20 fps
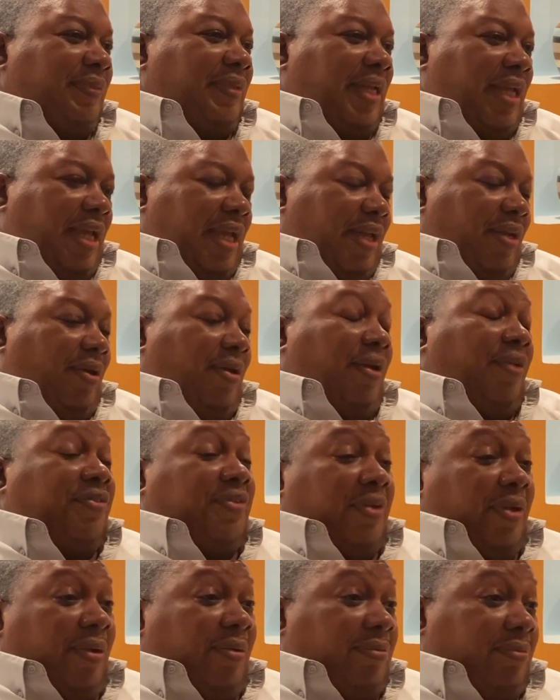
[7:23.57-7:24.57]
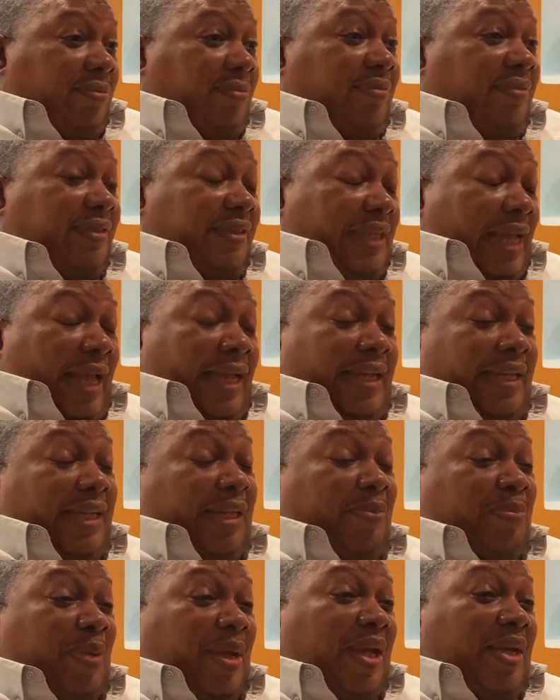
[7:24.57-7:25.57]
And also, I could
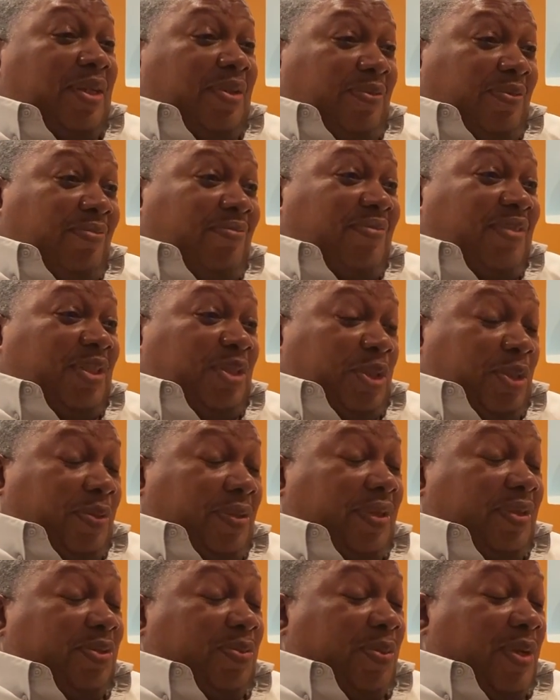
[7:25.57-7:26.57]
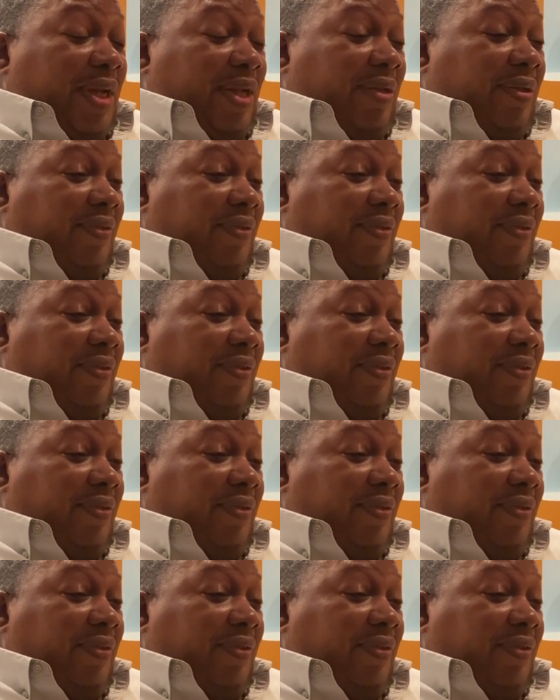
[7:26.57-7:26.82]
get paid to do it as well.